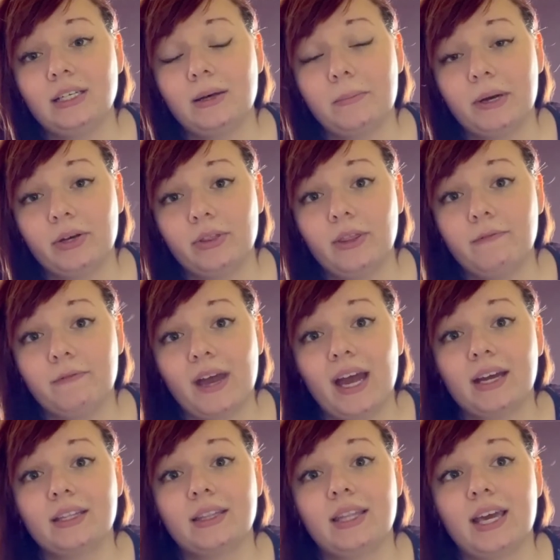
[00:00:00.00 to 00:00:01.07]
about the
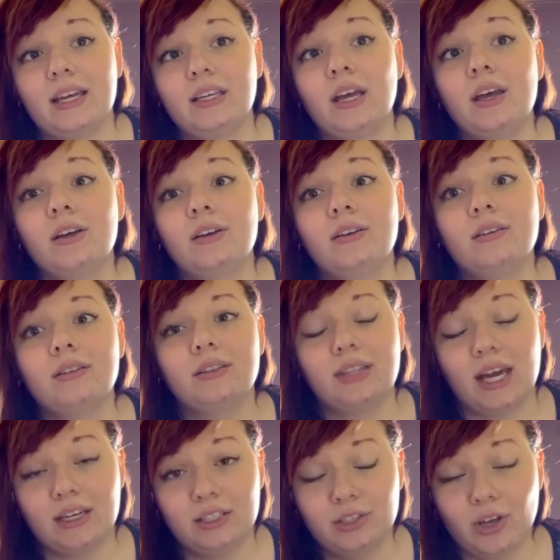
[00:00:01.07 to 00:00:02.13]
fact that
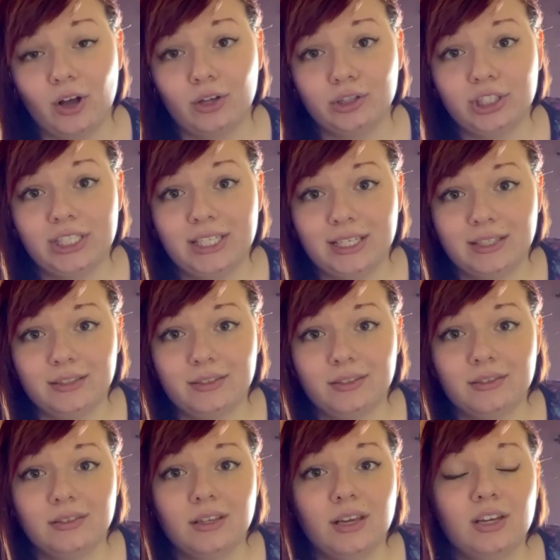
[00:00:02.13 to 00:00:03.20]
that is all she is.
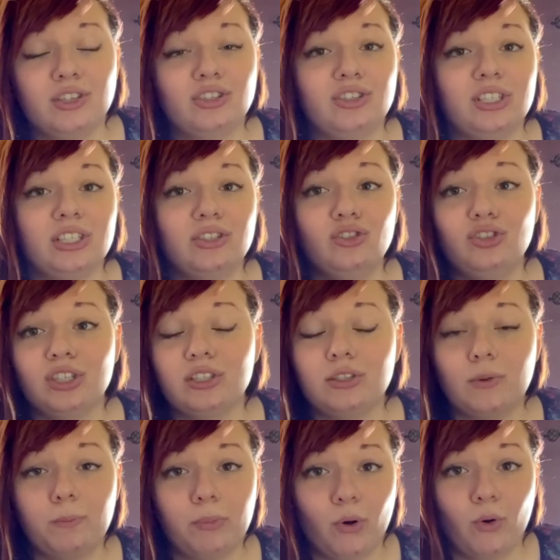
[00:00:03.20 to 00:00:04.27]
She is just a
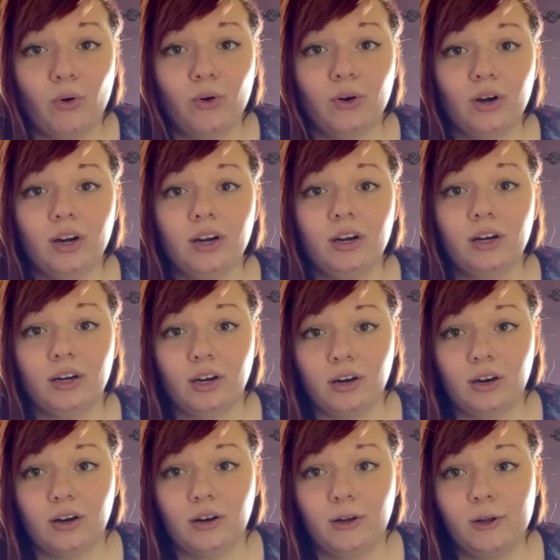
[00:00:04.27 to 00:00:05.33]
poor
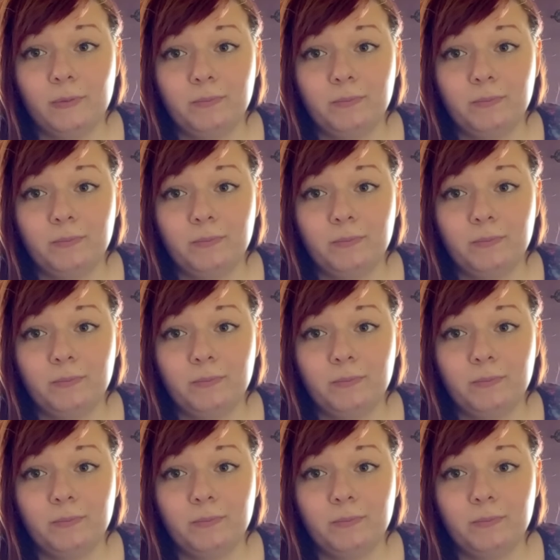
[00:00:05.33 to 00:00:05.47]
girl,